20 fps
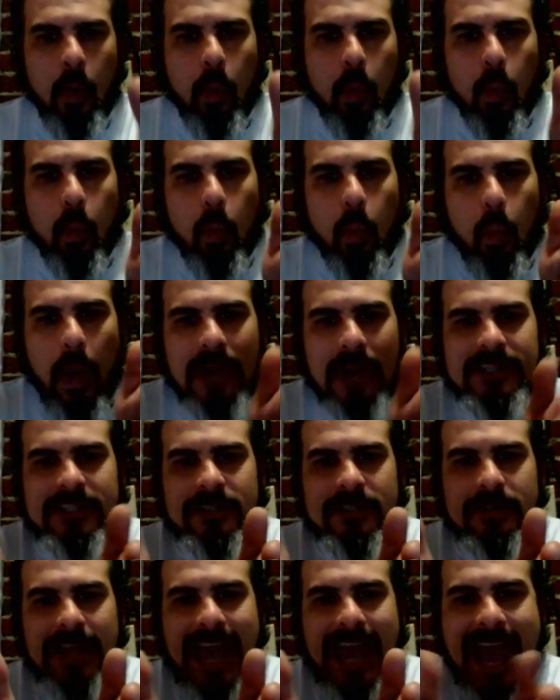what
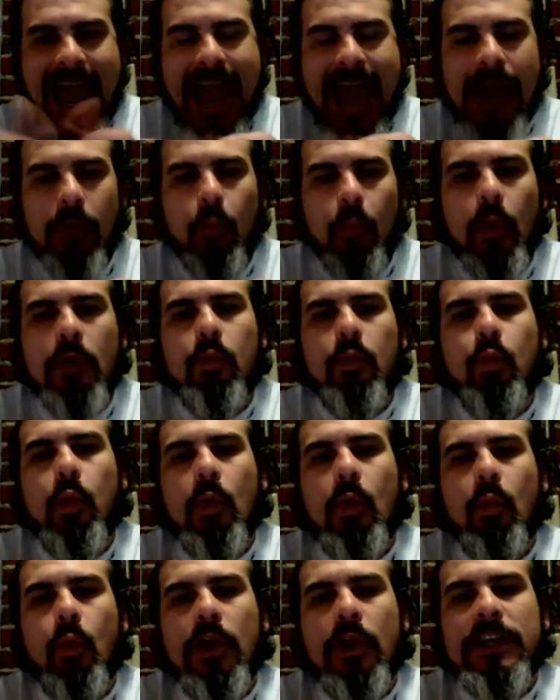
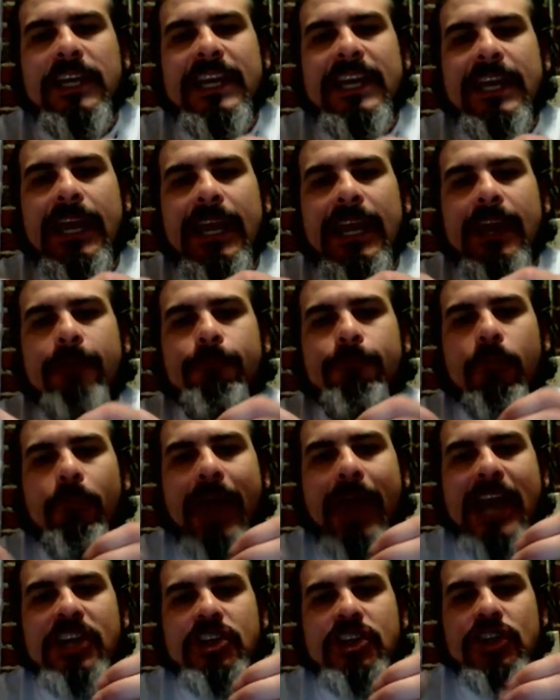would the
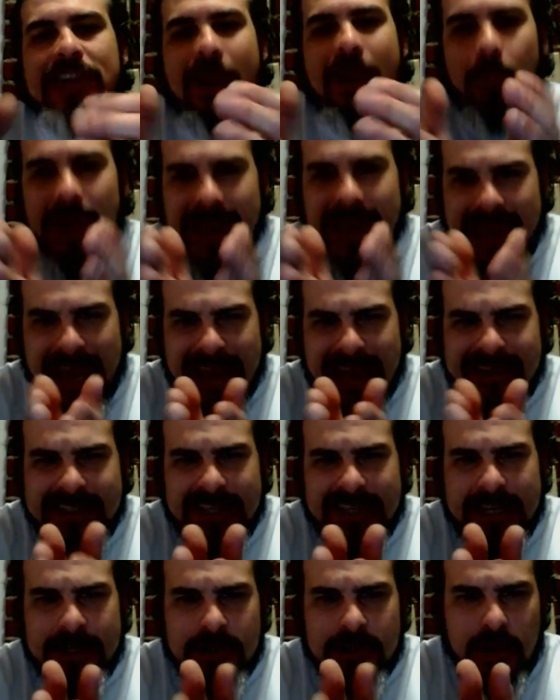information that we can't
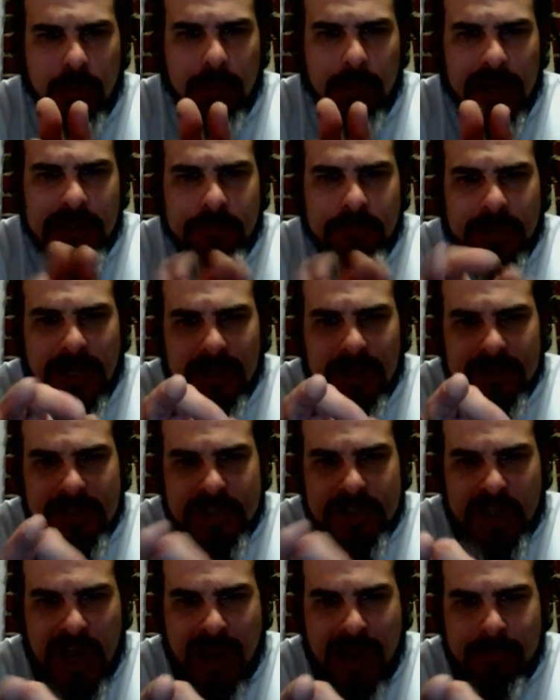see so much because the
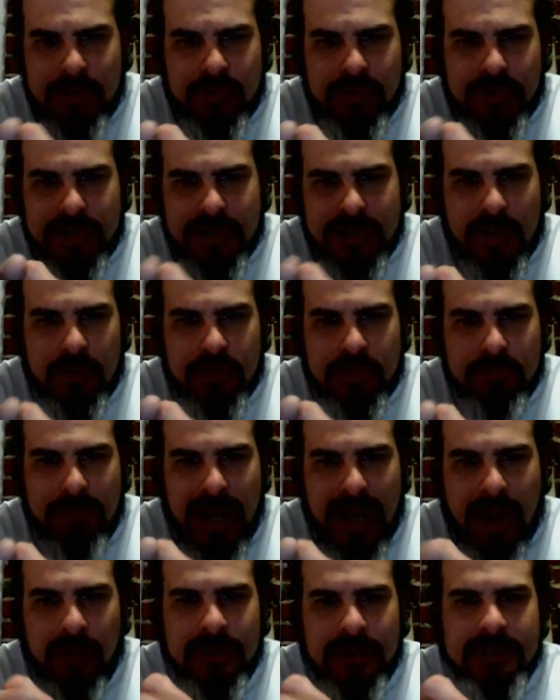geometry is so
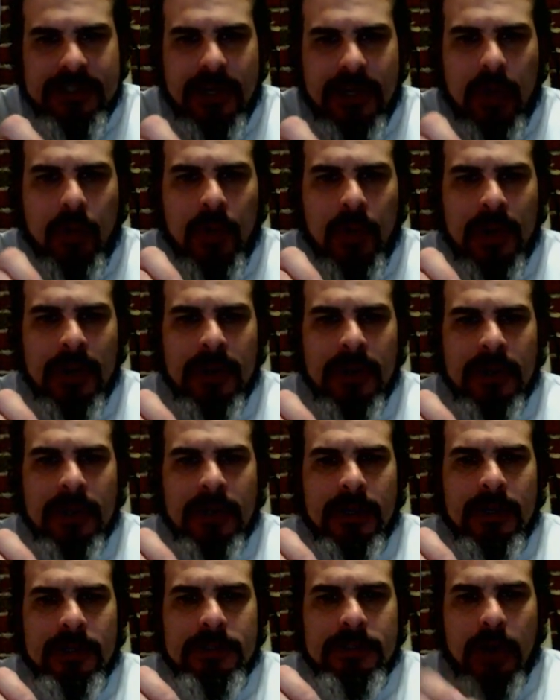small and so
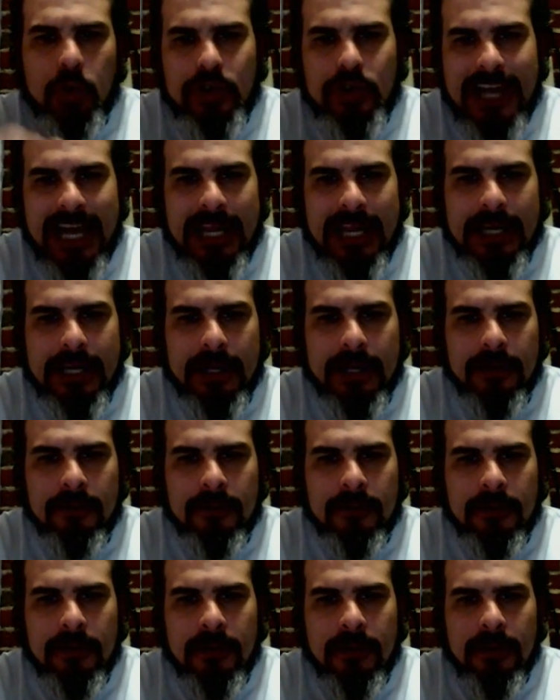delicate,
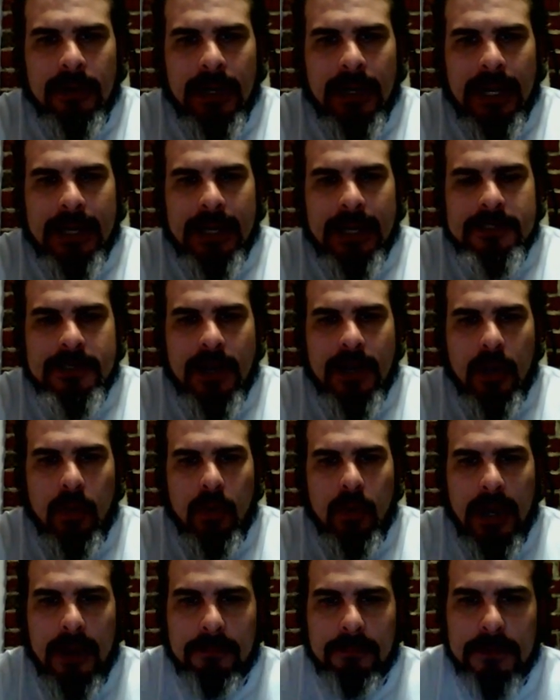and
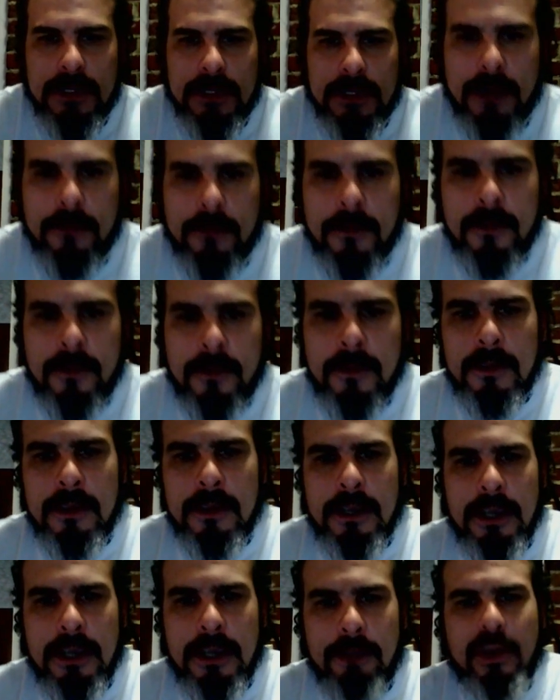so
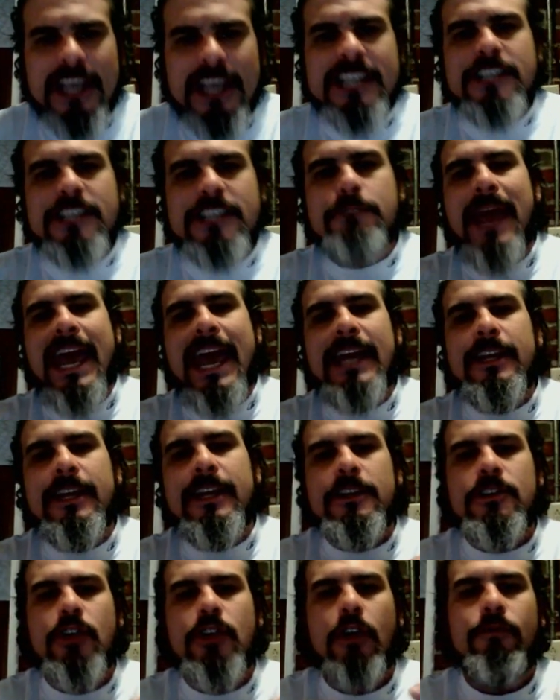if we expanded
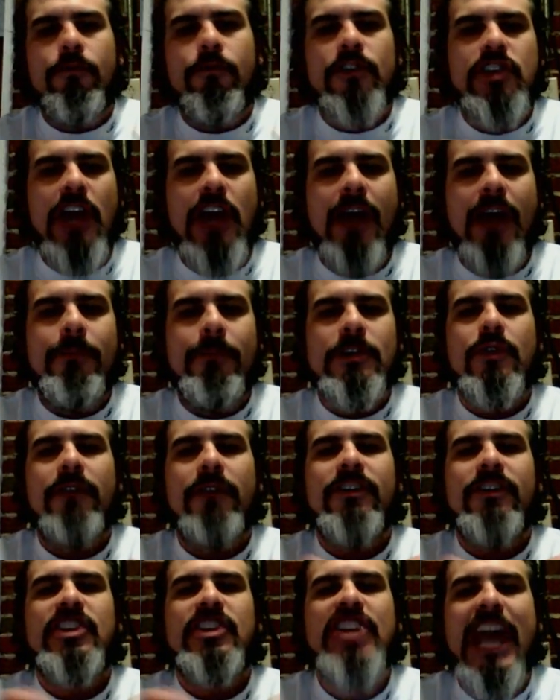the surface geometry of
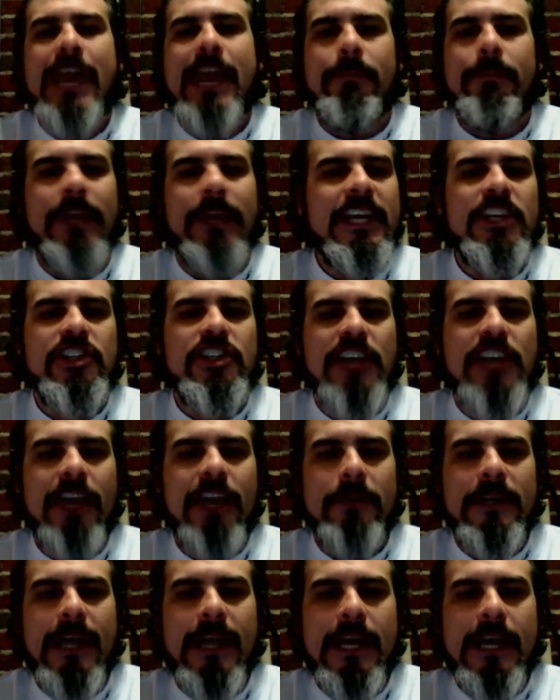a shape, any shape
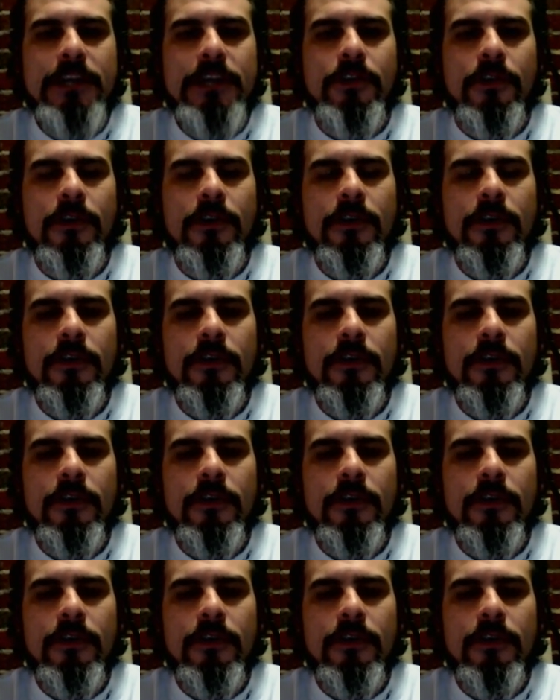in nature,